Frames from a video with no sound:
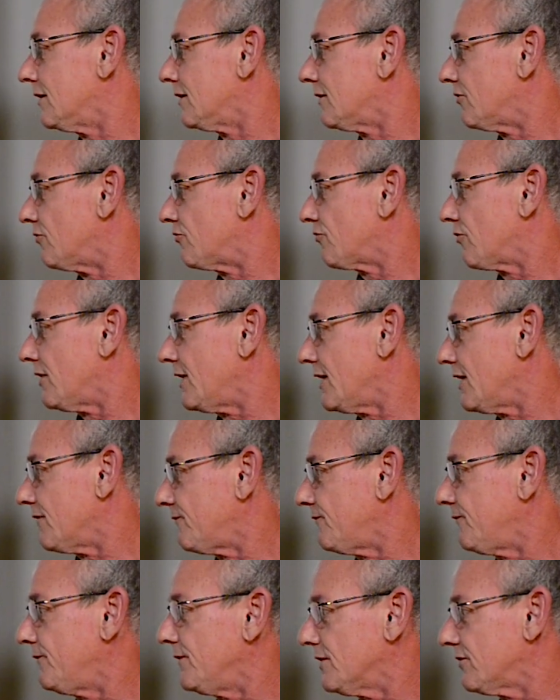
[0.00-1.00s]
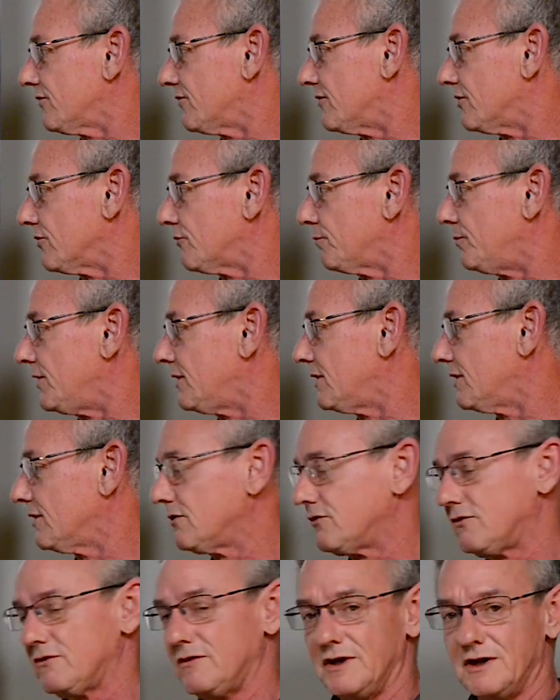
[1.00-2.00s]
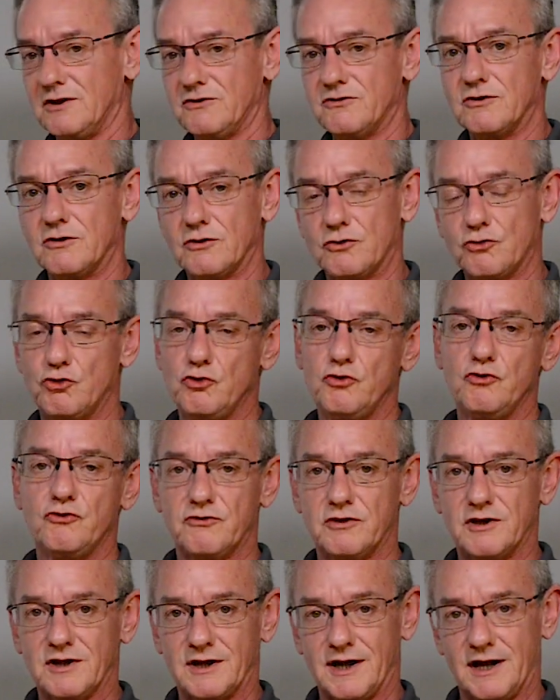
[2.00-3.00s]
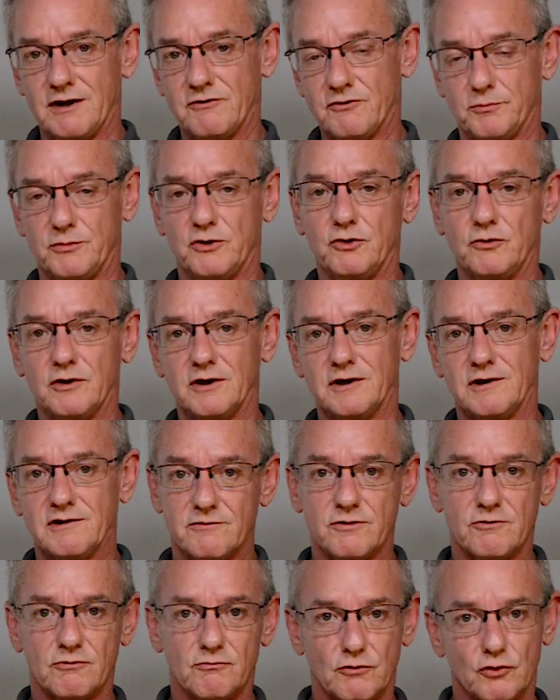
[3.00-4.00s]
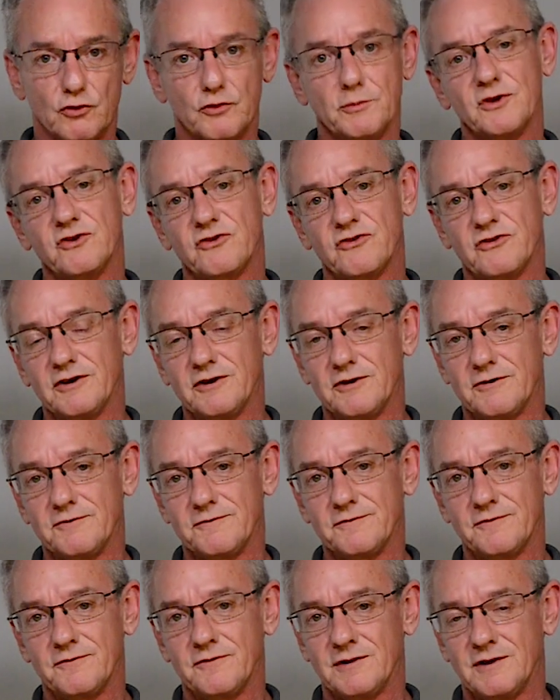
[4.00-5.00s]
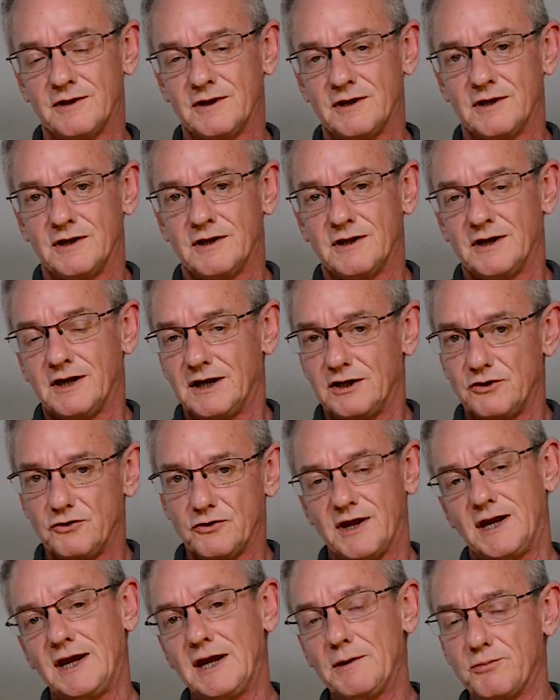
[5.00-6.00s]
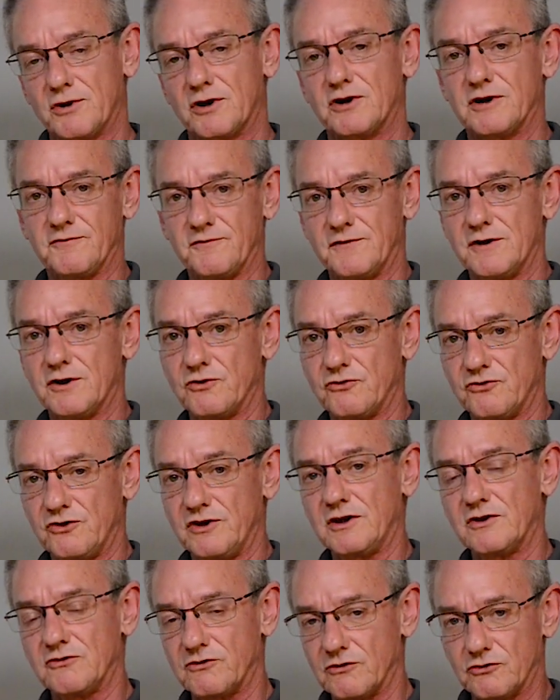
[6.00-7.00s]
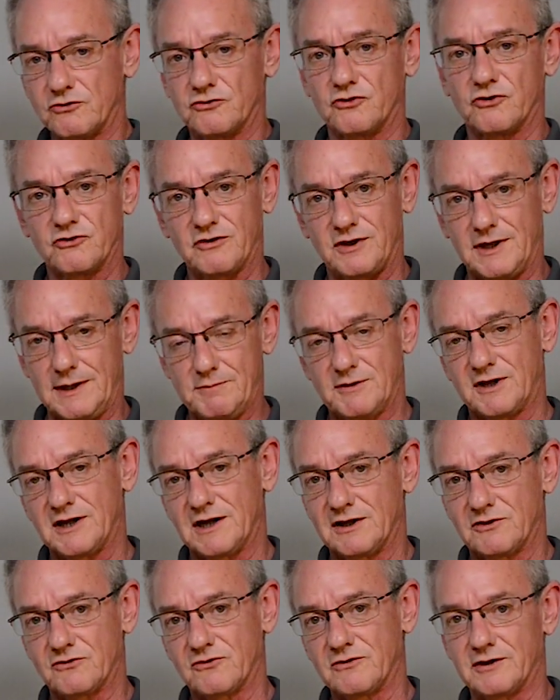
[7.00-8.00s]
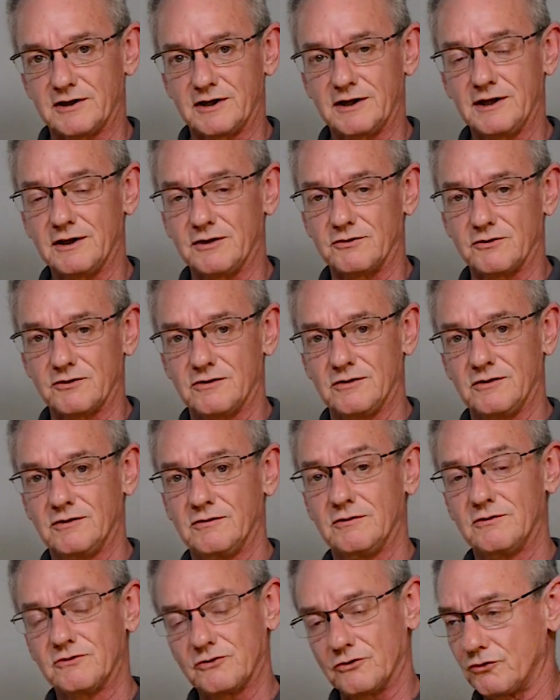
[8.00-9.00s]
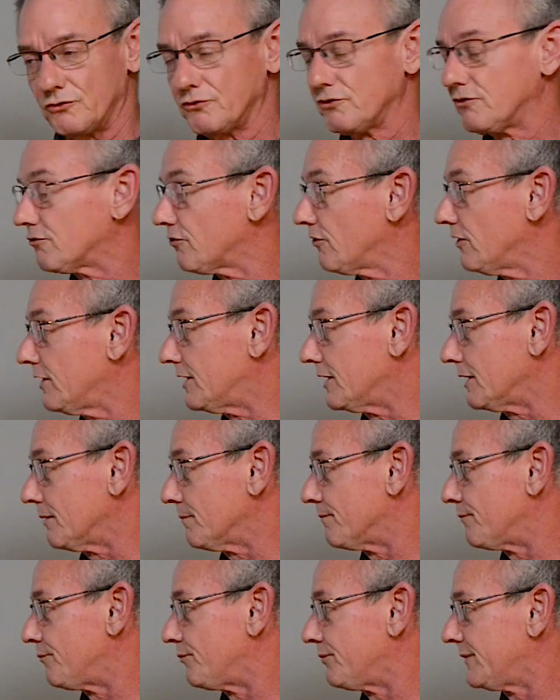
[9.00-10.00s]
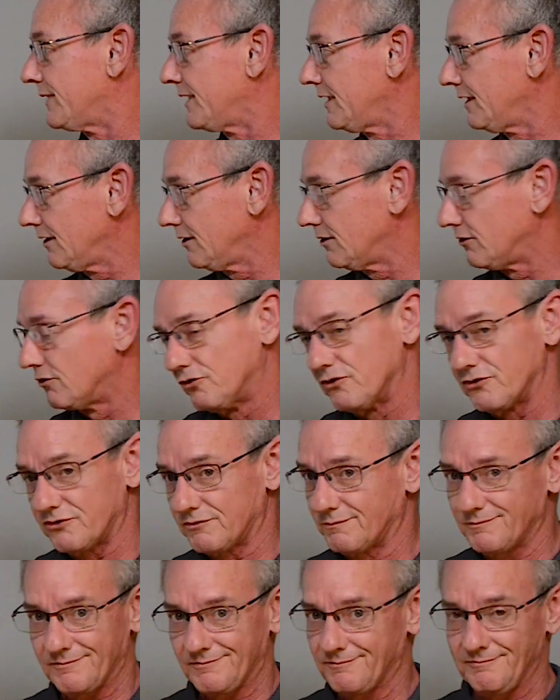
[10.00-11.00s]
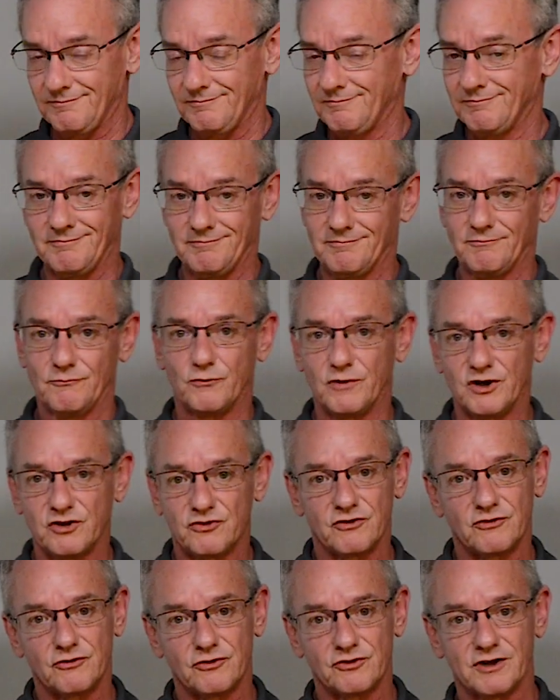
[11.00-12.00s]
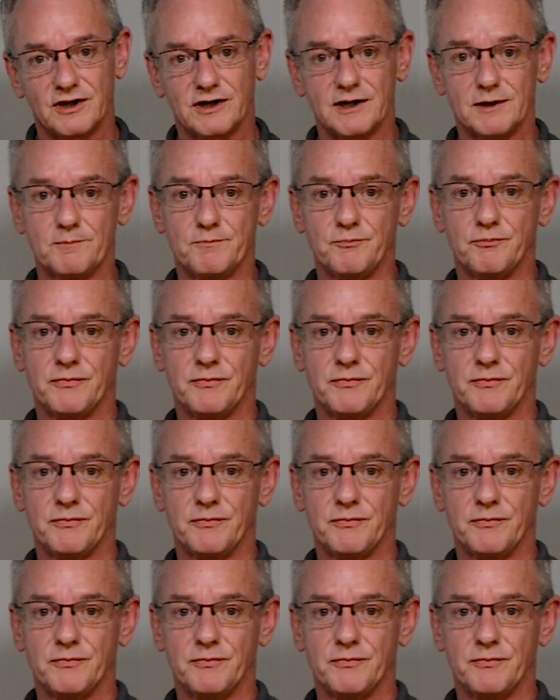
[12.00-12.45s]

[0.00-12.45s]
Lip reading: to try and fix this, because it's an acoustic attribute of the room itself. And you can't put enough energy because it'll just keep canceling out. So don't try. You're just wasting your time.